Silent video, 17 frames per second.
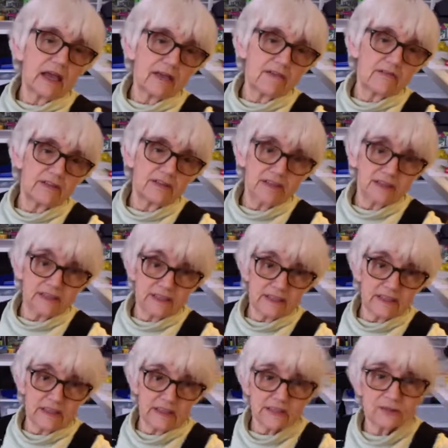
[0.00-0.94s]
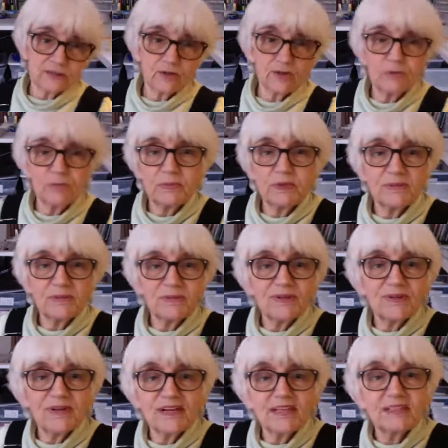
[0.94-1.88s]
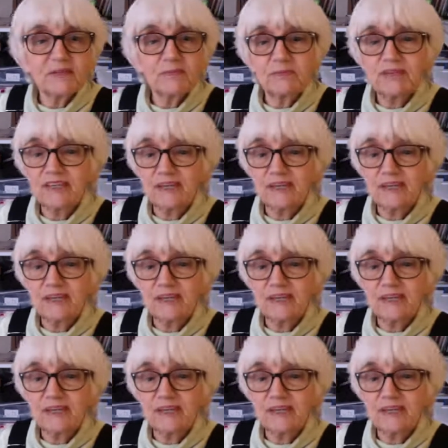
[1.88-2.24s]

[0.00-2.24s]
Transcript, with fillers: Evidently, us old people like to be